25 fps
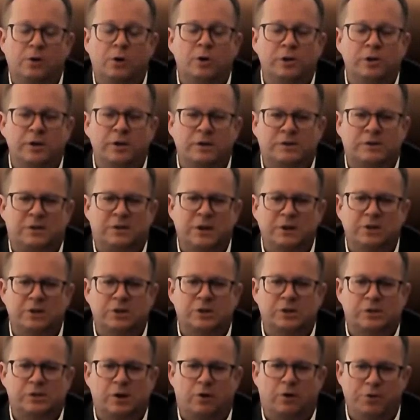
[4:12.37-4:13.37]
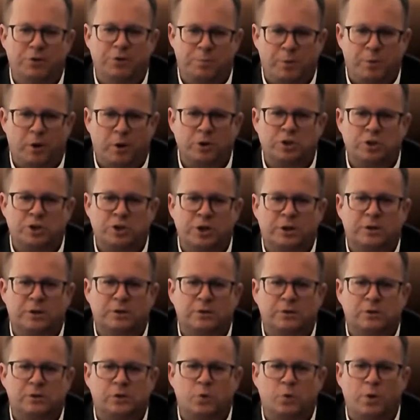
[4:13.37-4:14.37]
earlier stages of the project.
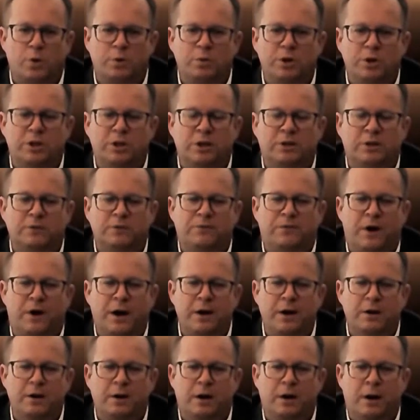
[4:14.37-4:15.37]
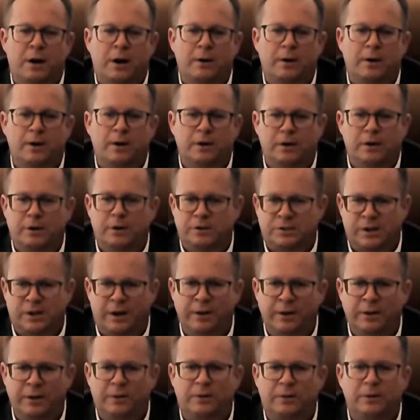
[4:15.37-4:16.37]
So when we identify a
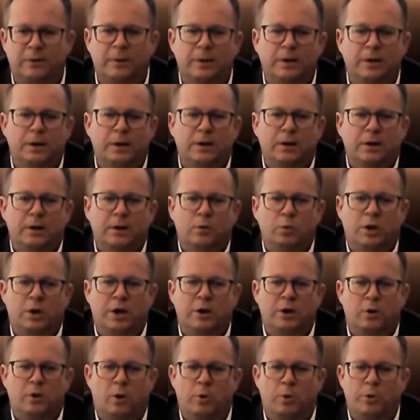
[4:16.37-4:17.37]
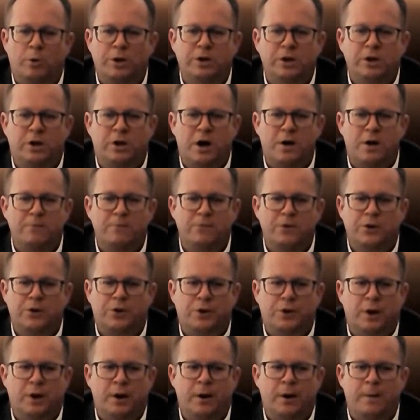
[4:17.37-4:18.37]
site, we can already come with
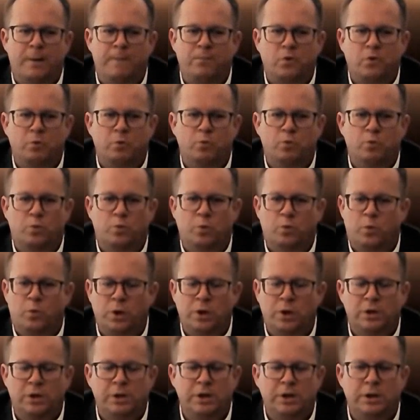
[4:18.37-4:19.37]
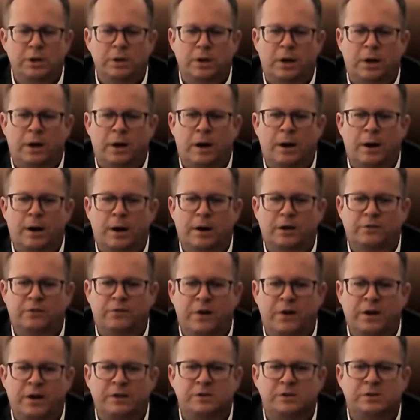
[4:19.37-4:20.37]
really
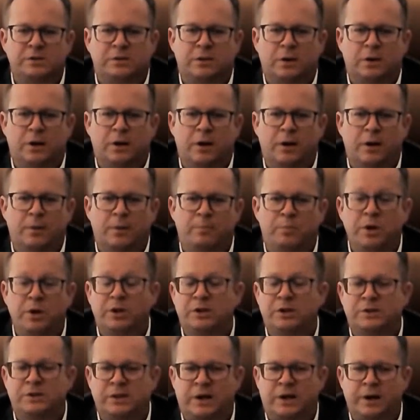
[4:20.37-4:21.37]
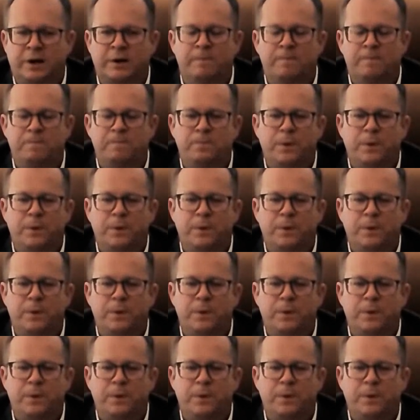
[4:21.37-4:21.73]
advanced pre-design.